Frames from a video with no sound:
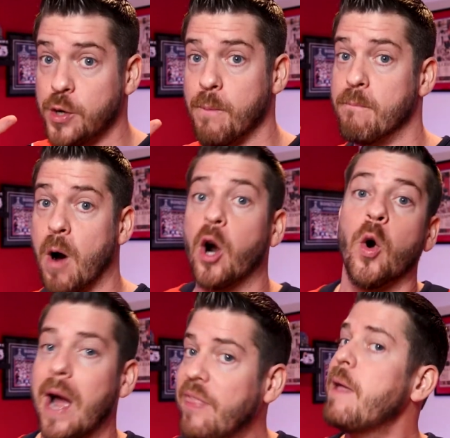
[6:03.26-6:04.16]

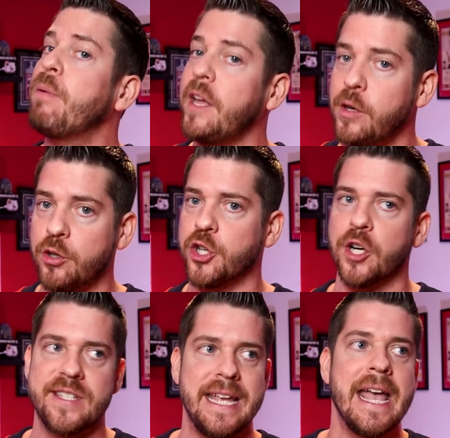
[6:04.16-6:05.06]
tomorrow, and they play New
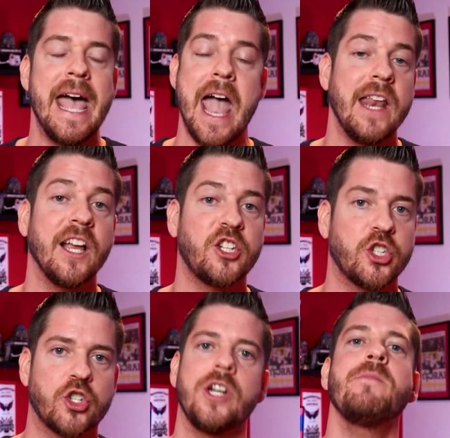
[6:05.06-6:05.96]
Jersey, an
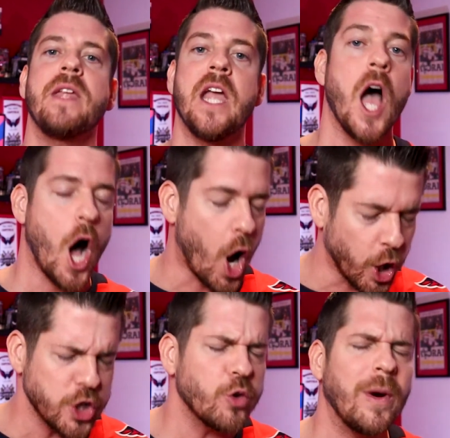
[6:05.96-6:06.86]
extremely
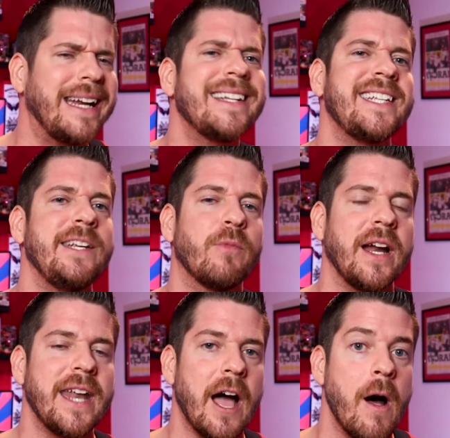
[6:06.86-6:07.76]
underrated team
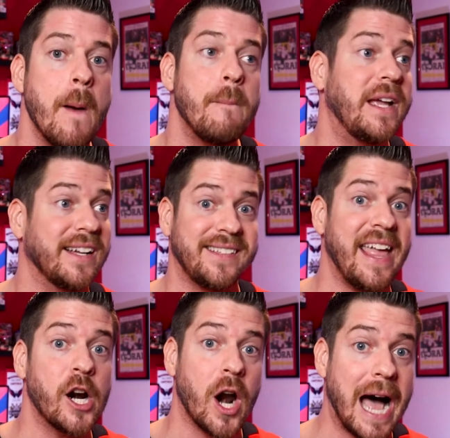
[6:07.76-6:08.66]
right now because
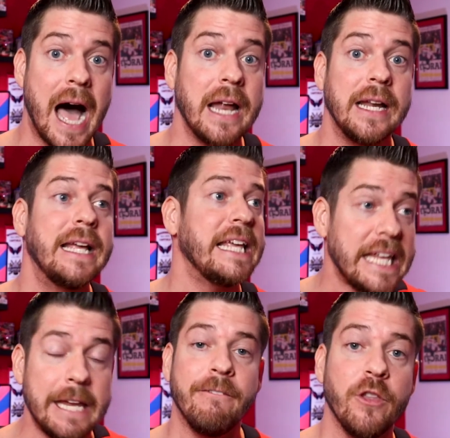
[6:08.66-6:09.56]
they are hot,
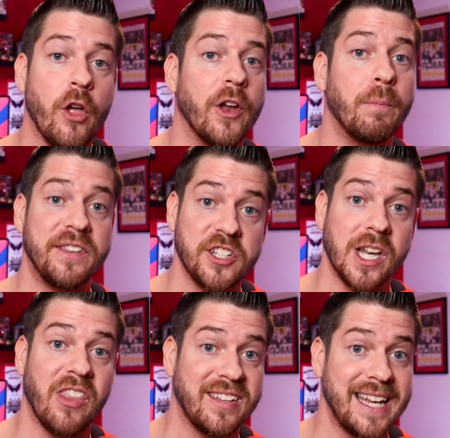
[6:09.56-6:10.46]
even though their
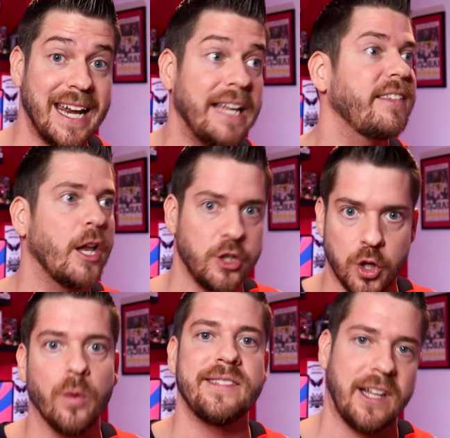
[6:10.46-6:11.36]
position in the standings
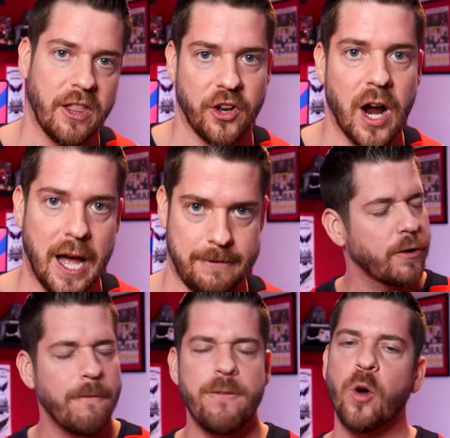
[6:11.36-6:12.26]
don't say that they're hot.
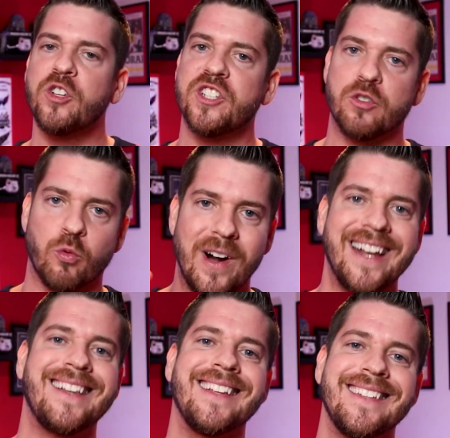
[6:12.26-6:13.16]
So folks, just
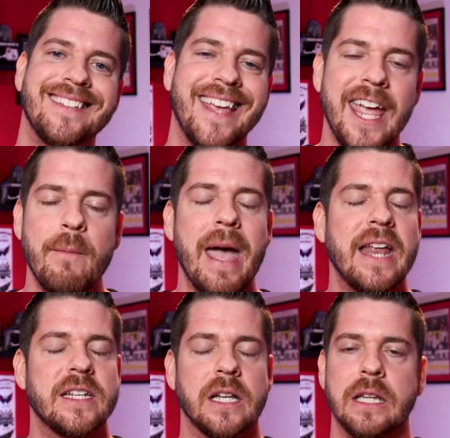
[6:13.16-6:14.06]
right click this game
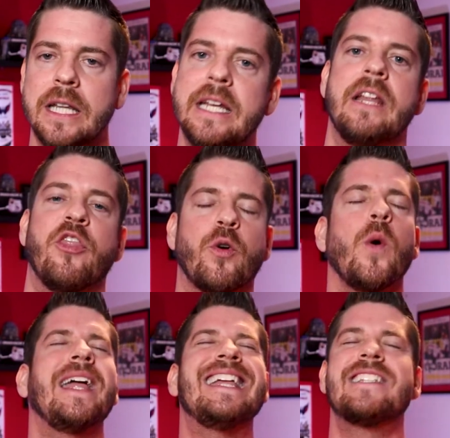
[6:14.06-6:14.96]
and delete it.
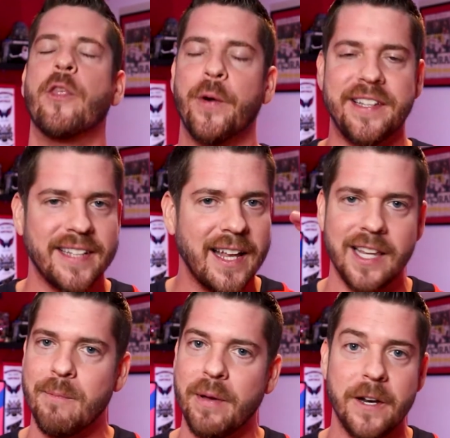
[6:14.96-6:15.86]
Throw it into the
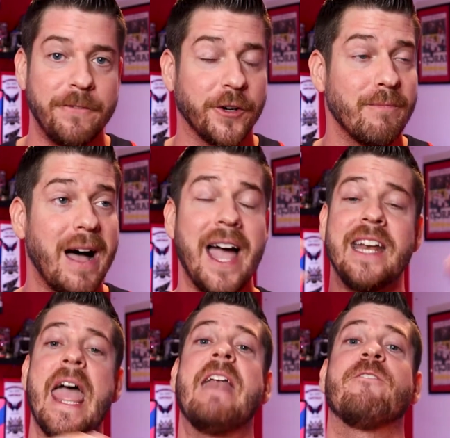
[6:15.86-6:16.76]
recycling bin of your
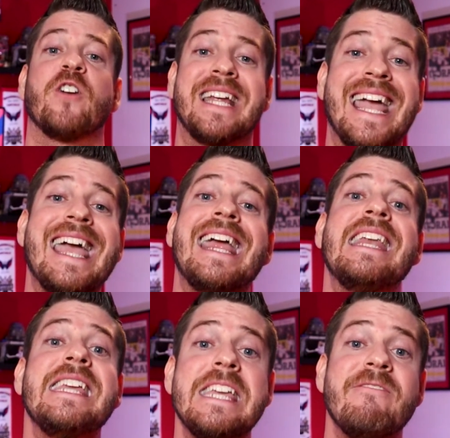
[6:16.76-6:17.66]
mind and forget
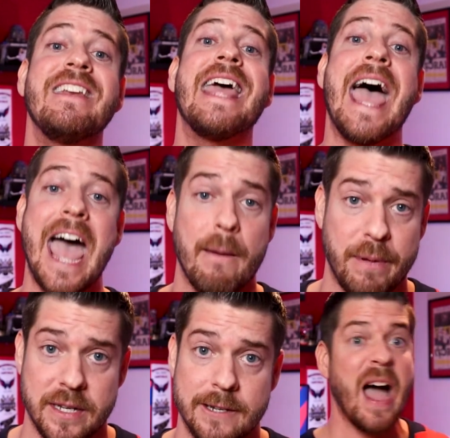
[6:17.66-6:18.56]
it even
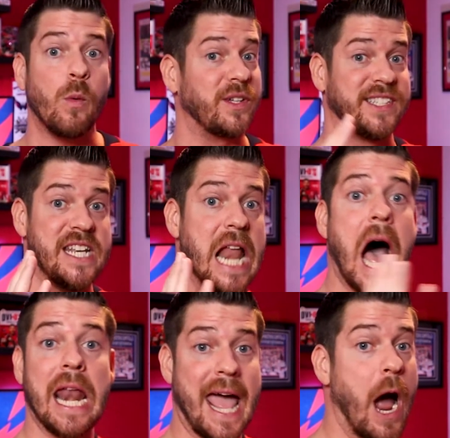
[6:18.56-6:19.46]
happened. That was
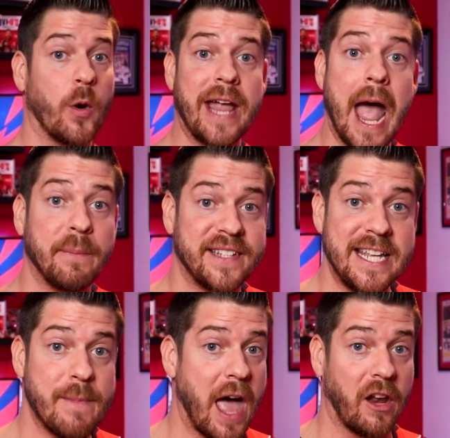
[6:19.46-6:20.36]
not our Caps
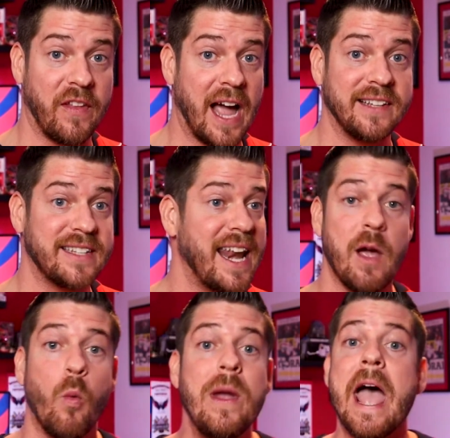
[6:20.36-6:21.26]
team out on the ice
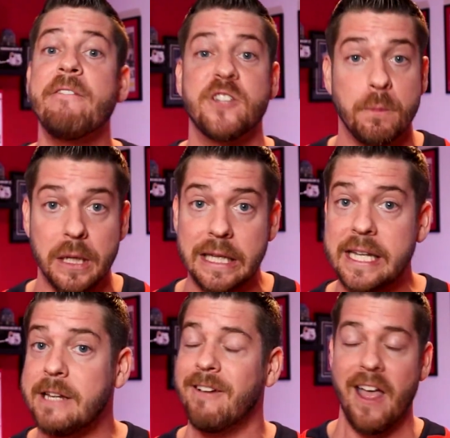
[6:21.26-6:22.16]
today. We have to
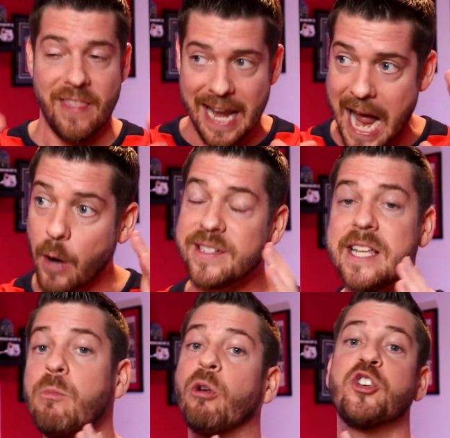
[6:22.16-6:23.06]
believe that our
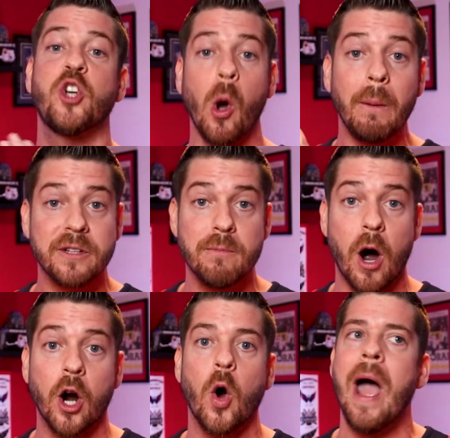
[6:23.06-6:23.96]
team will show up
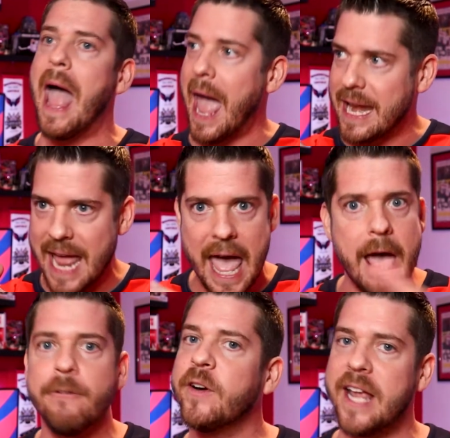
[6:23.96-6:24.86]
tomorrow and
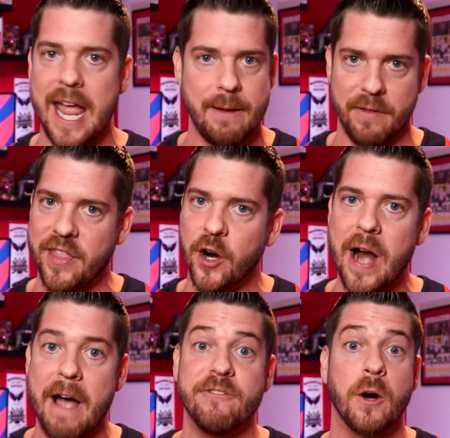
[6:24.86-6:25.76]
every game
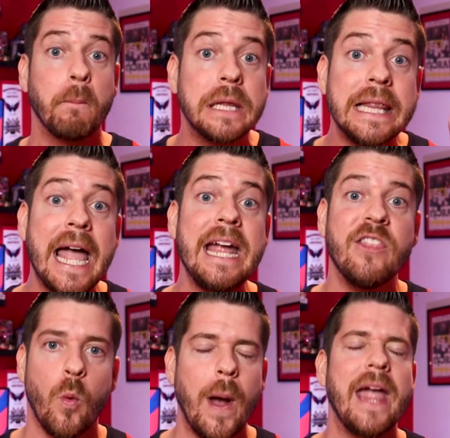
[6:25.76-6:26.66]
thereafter playing
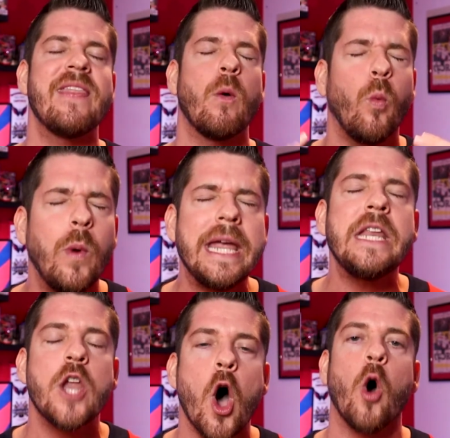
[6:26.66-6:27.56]
the way that
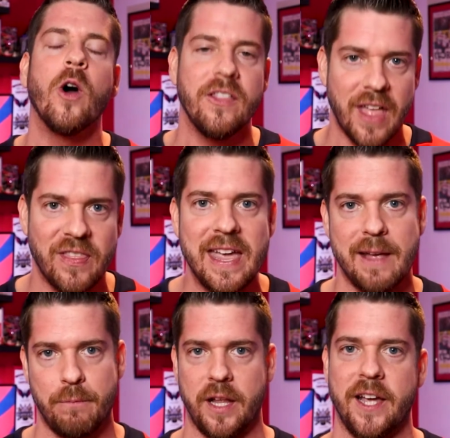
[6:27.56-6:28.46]
we know that they
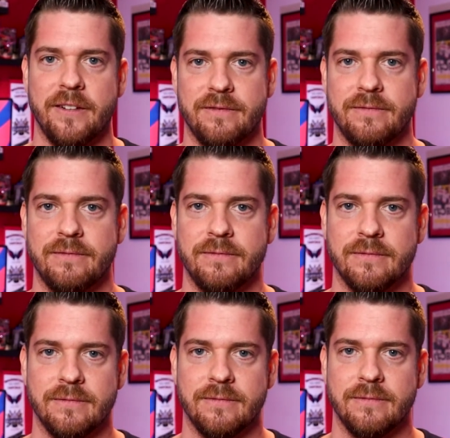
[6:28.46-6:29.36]
can play.
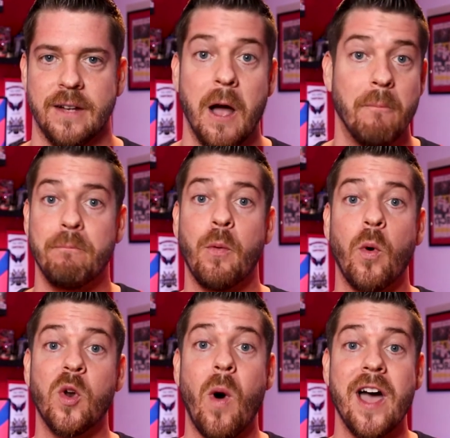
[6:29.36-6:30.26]
But
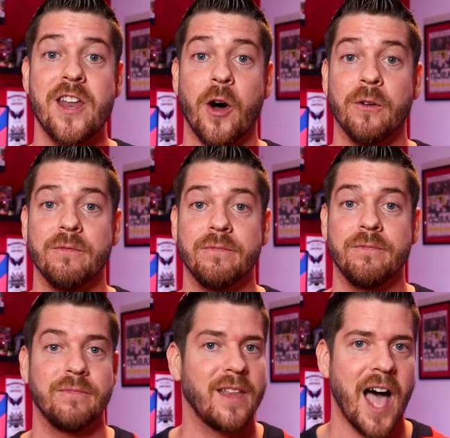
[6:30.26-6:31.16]
what do I know?
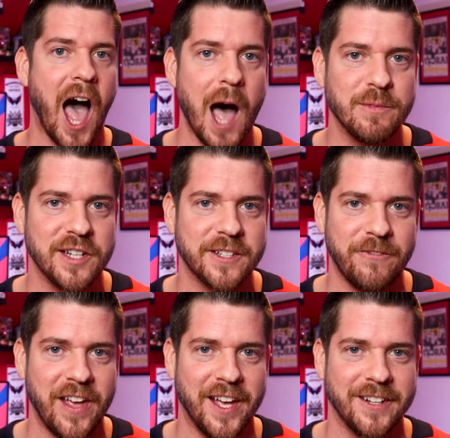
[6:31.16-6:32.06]
I'm just a
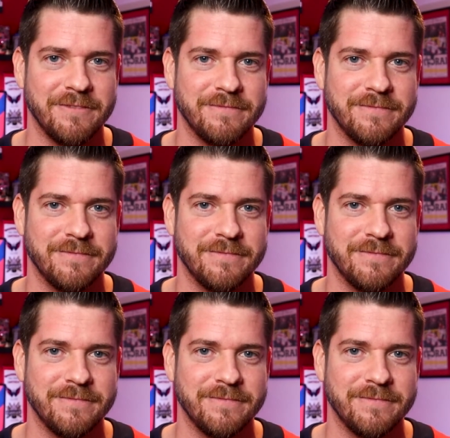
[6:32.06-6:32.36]
fan.